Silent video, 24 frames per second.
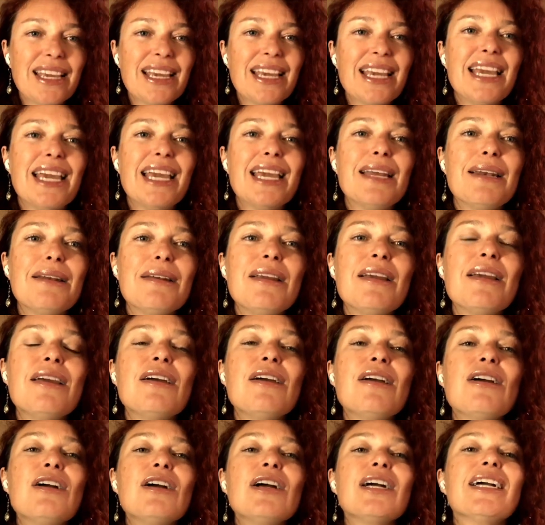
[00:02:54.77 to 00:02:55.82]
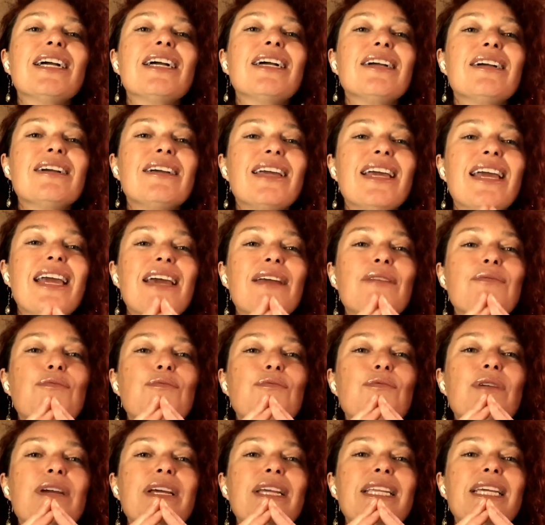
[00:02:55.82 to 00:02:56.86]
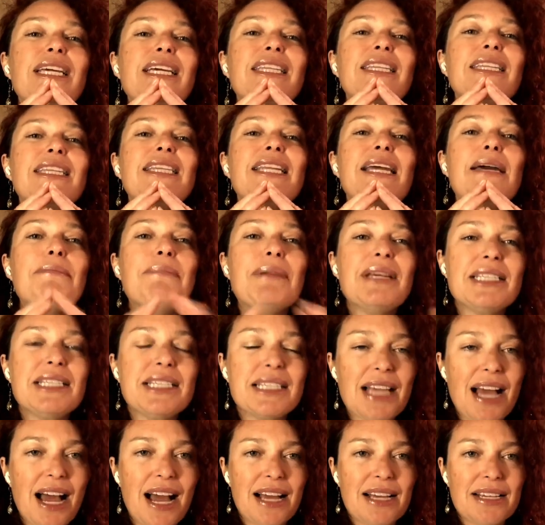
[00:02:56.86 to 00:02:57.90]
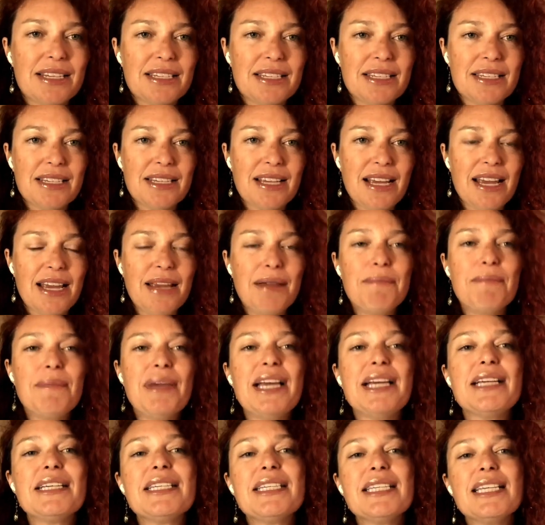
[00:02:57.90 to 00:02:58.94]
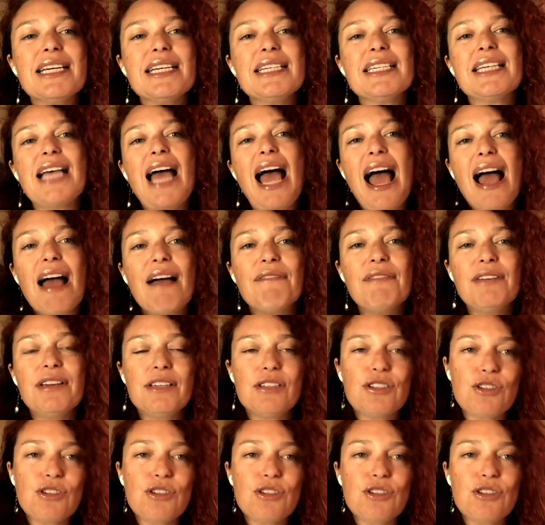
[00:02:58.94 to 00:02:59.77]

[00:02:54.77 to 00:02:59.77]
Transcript: It it really limits us. It makes things heavy.